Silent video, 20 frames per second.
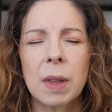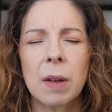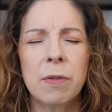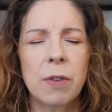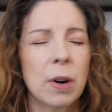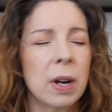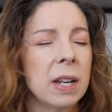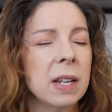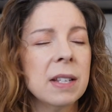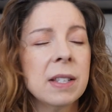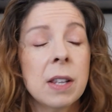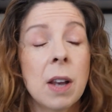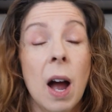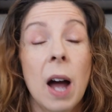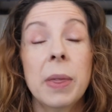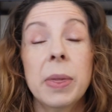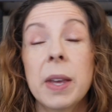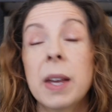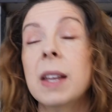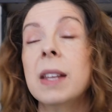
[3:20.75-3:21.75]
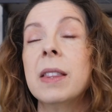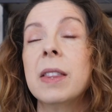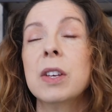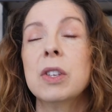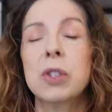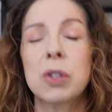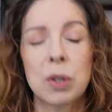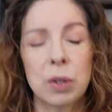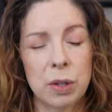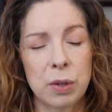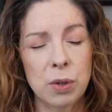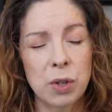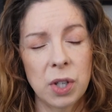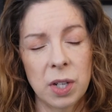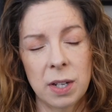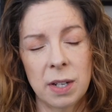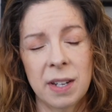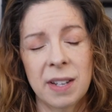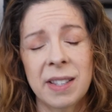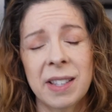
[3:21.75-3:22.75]
For it is not that the
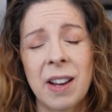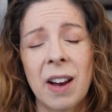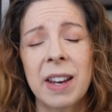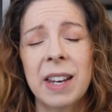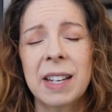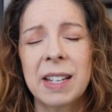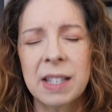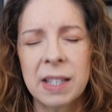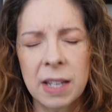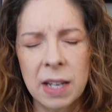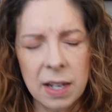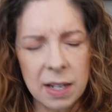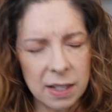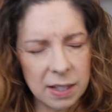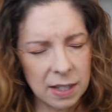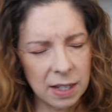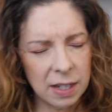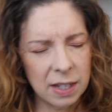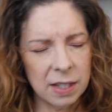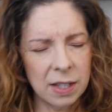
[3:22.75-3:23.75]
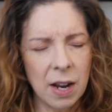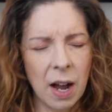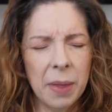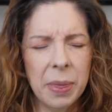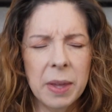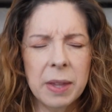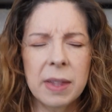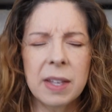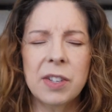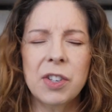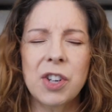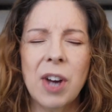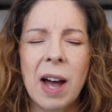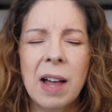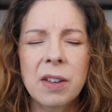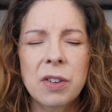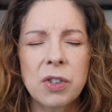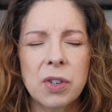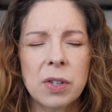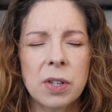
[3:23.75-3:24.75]
solution does not exist. It is not that the
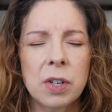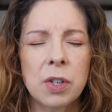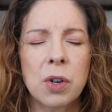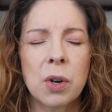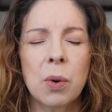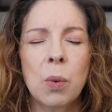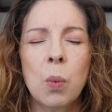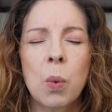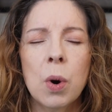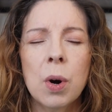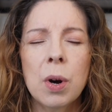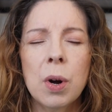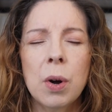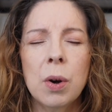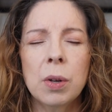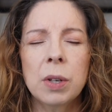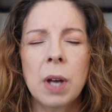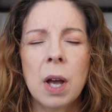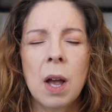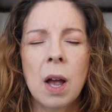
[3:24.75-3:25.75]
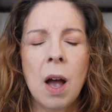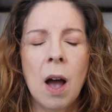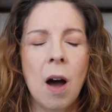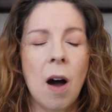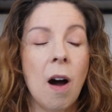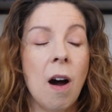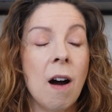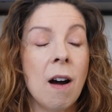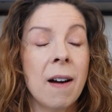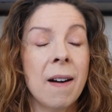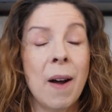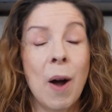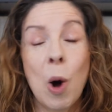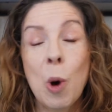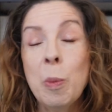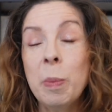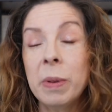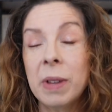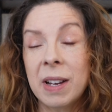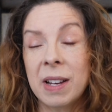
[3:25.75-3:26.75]
challenges in your world are
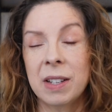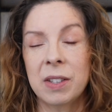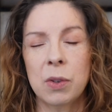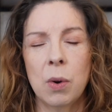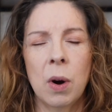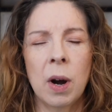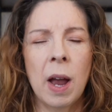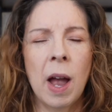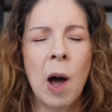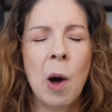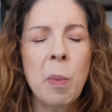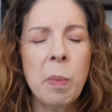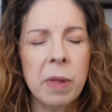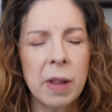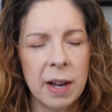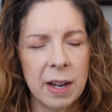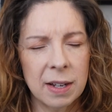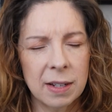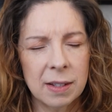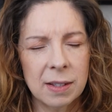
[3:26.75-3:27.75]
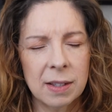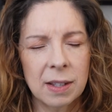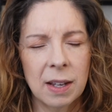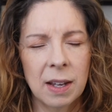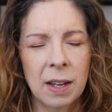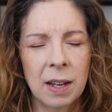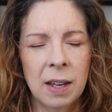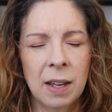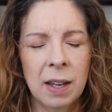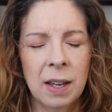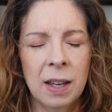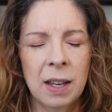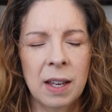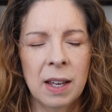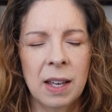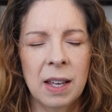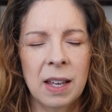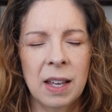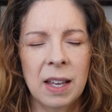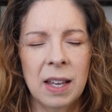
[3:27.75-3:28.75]
hopeless or helpless.
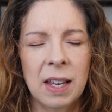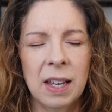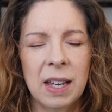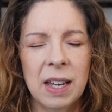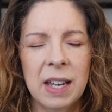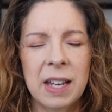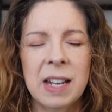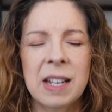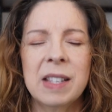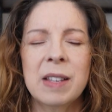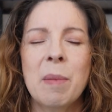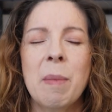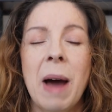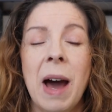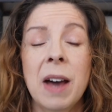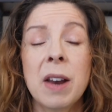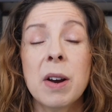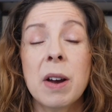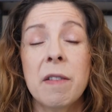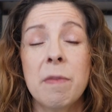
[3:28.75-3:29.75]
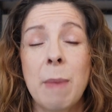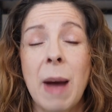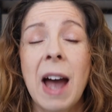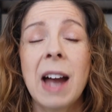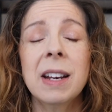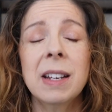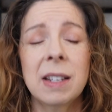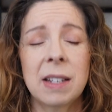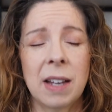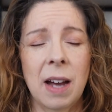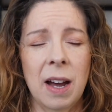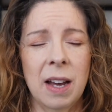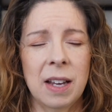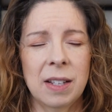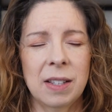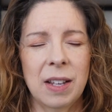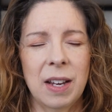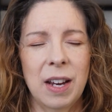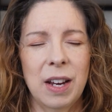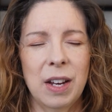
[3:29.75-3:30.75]
It is a matter of
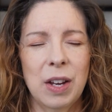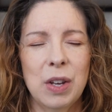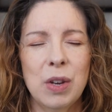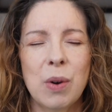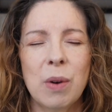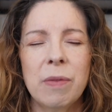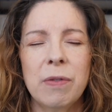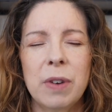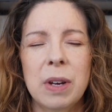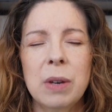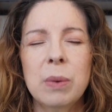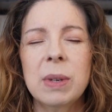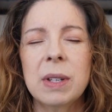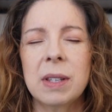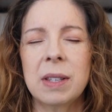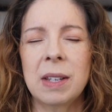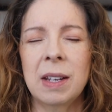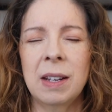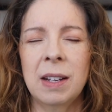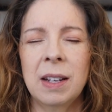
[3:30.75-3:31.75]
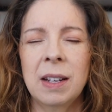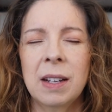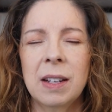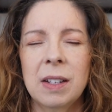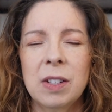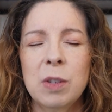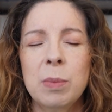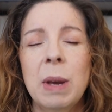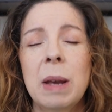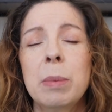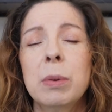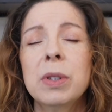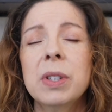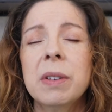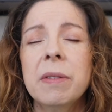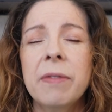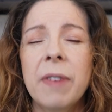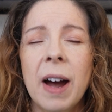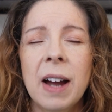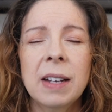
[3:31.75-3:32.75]
magnetizing your frequency to be able
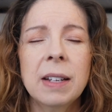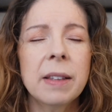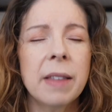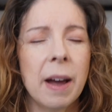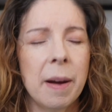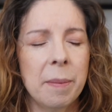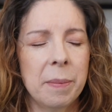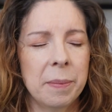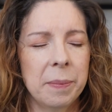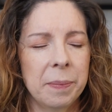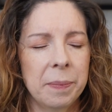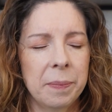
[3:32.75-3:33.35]
to find them.